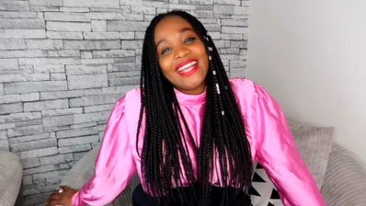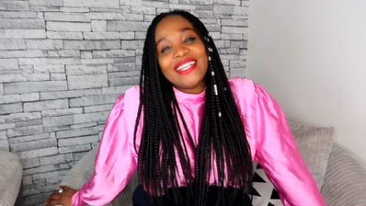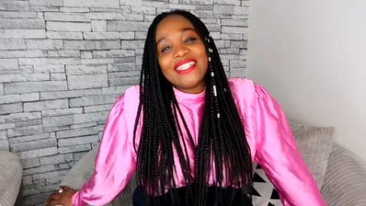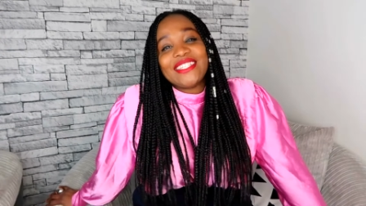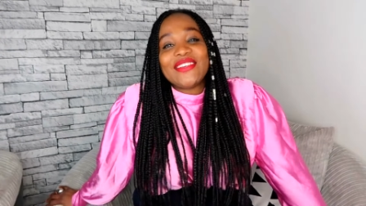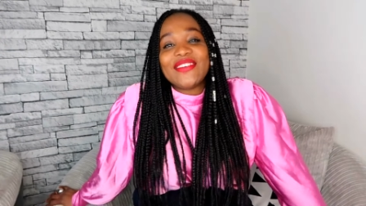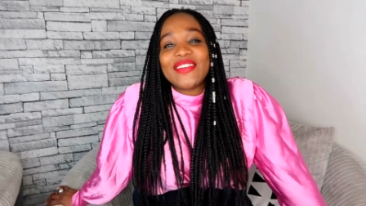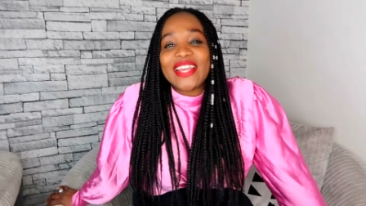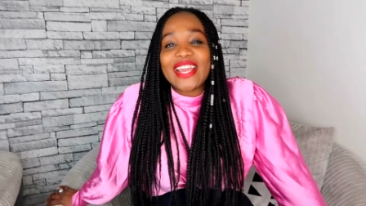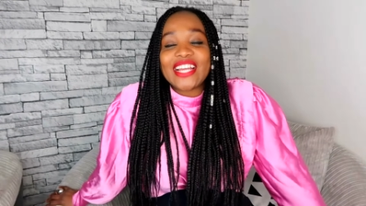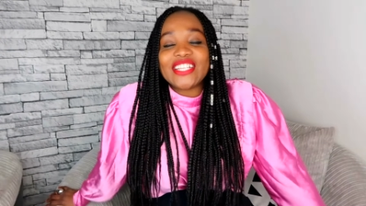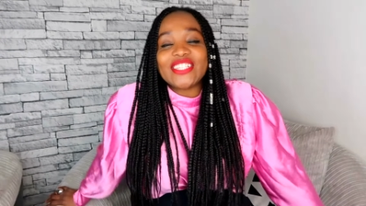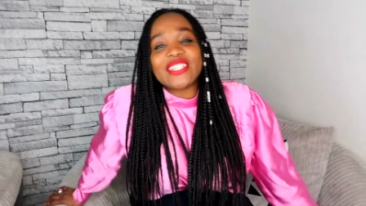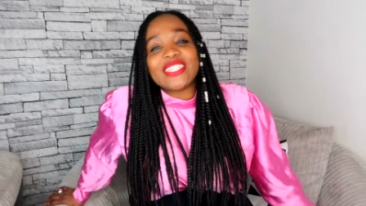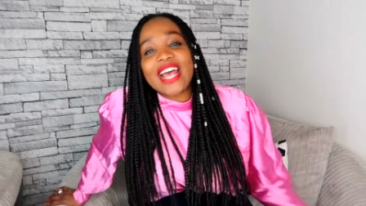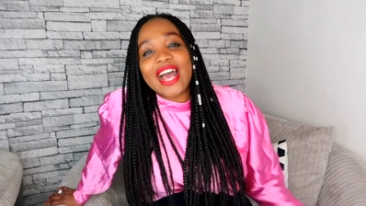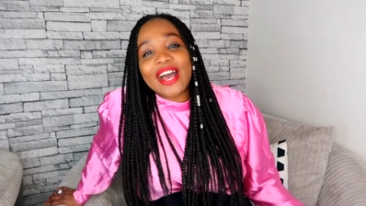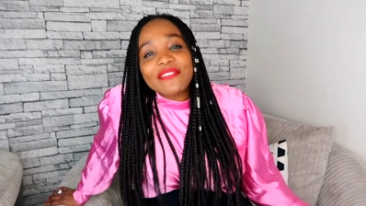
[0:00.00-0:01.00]
So yeah,
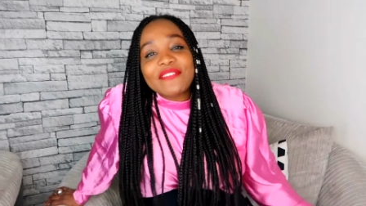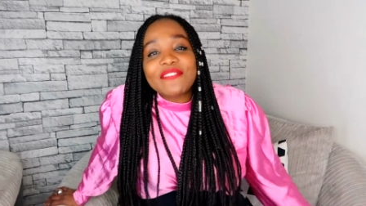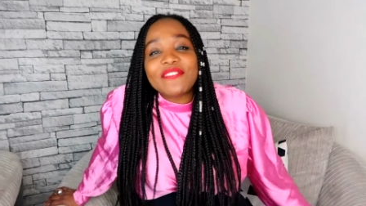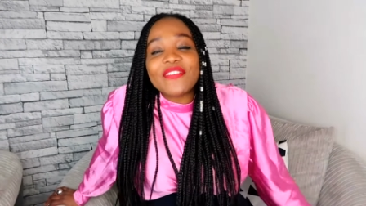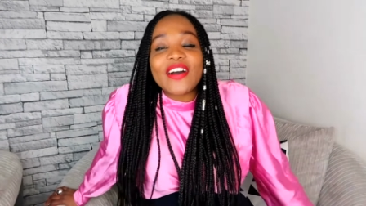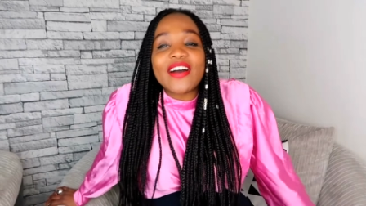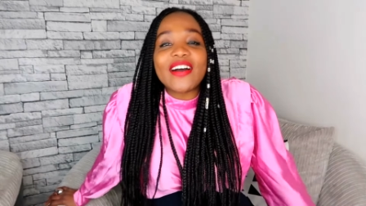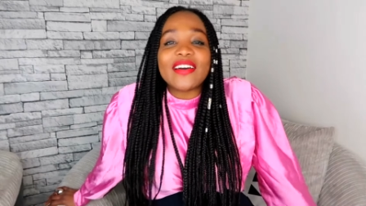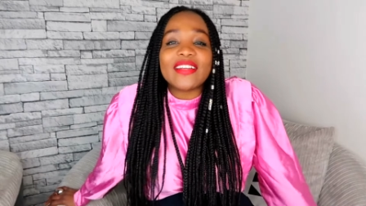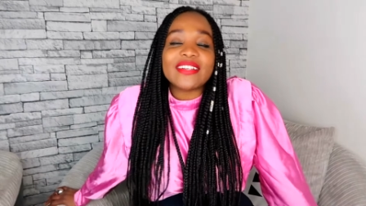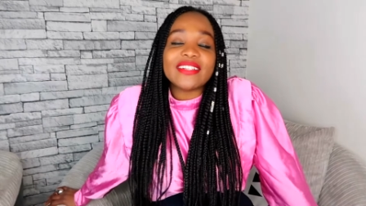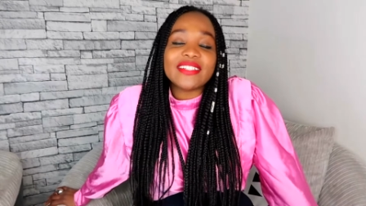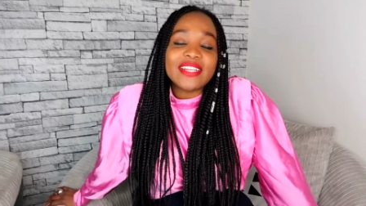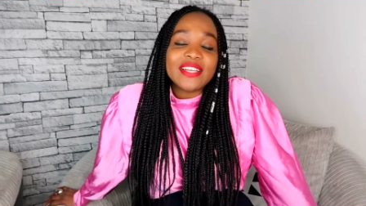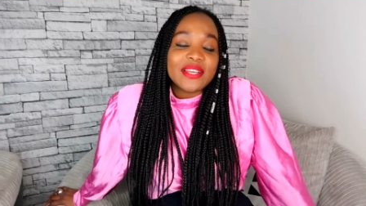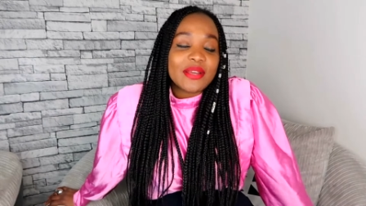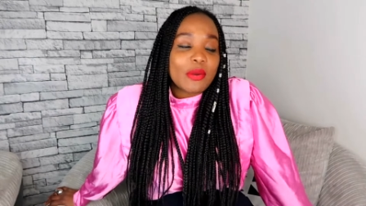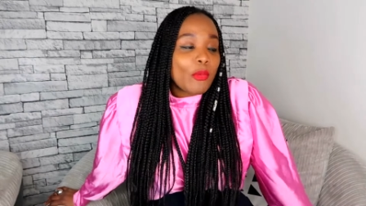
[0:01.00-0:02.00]
just have fun
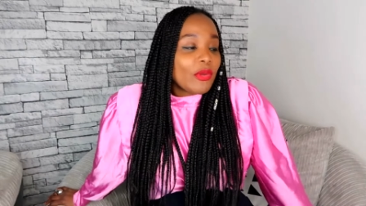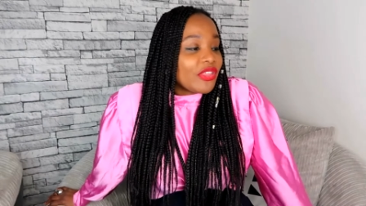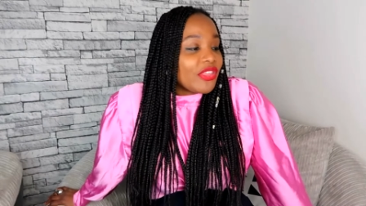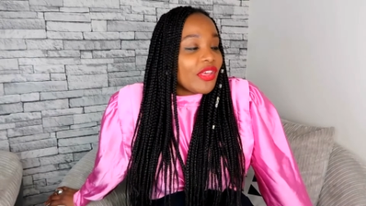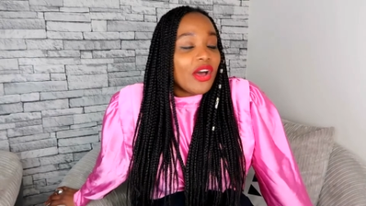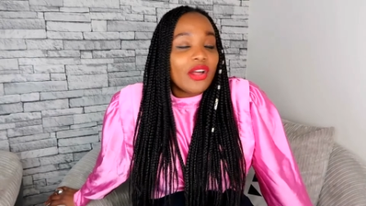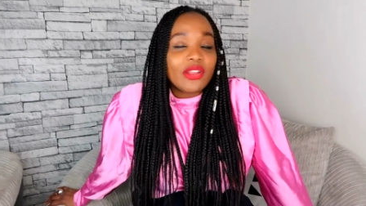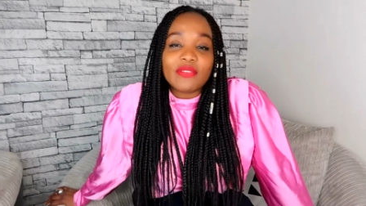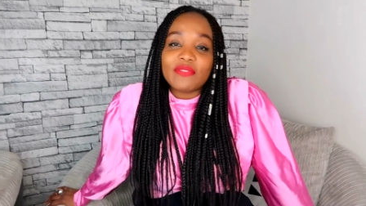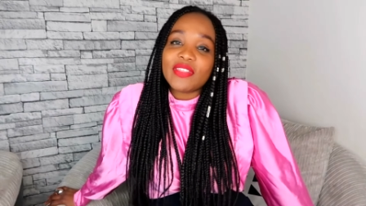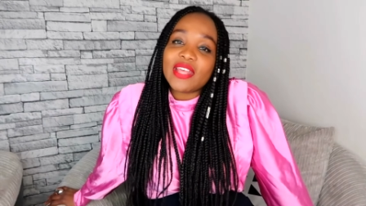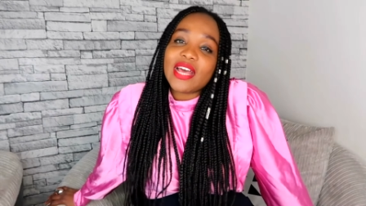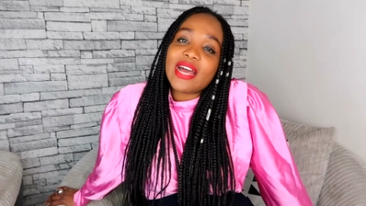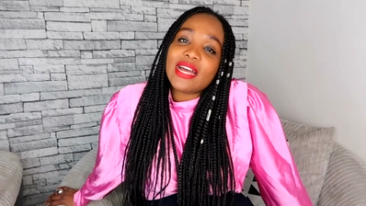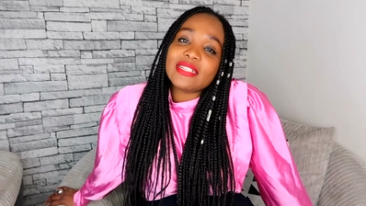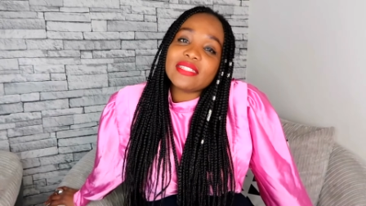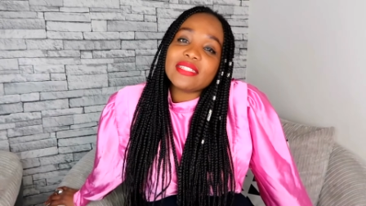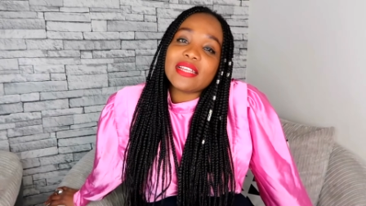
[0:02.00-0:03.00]
with all of
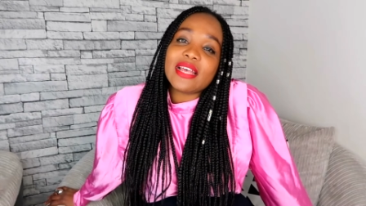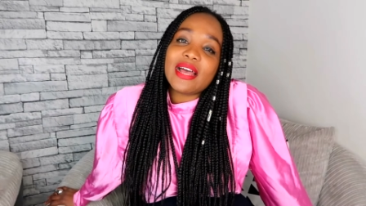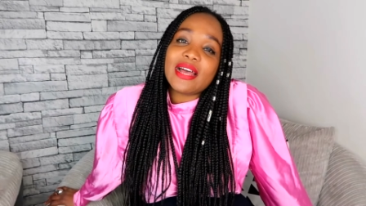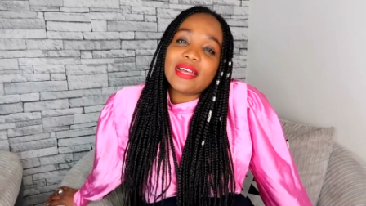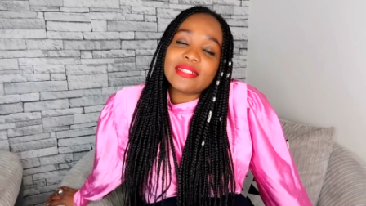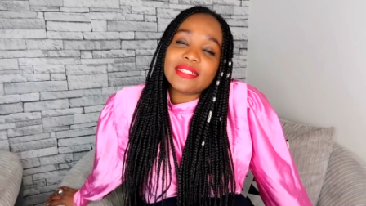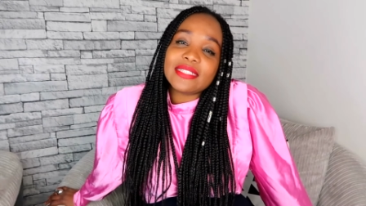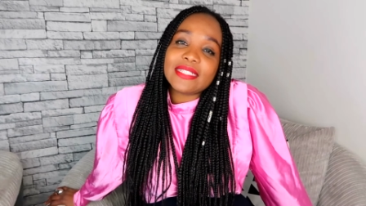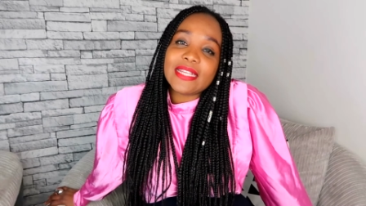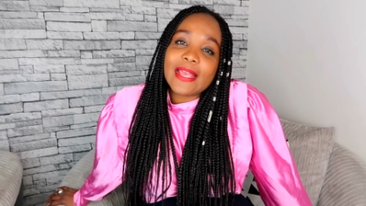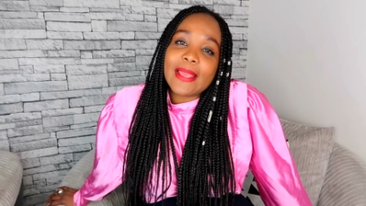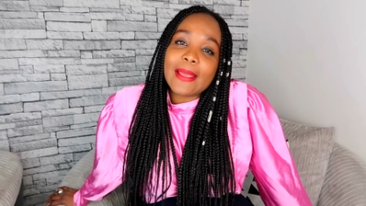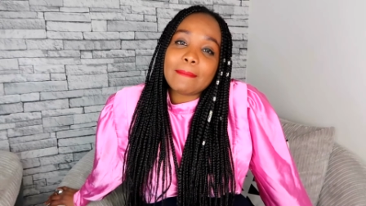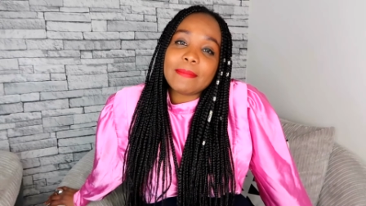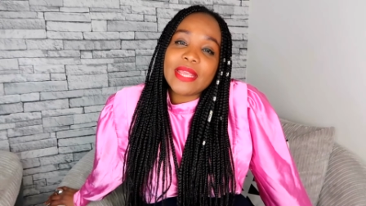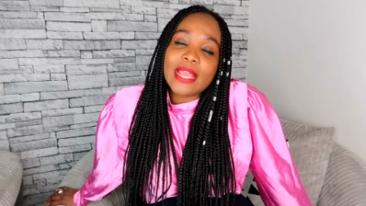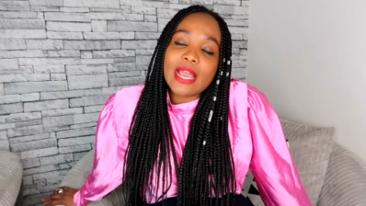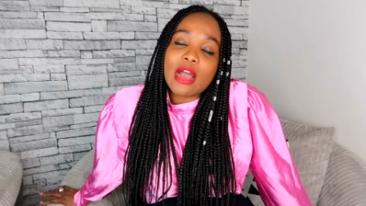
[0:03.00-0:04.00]
that, and
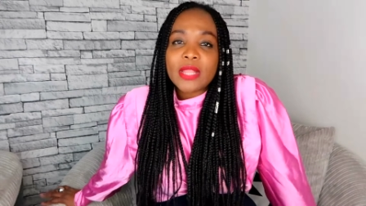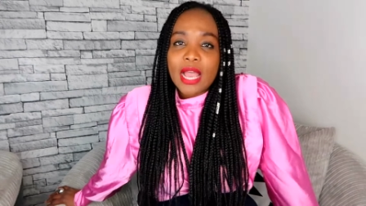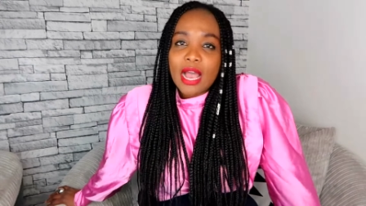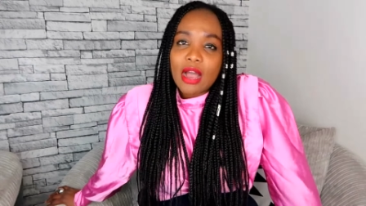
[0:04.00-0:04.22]
um, yeah,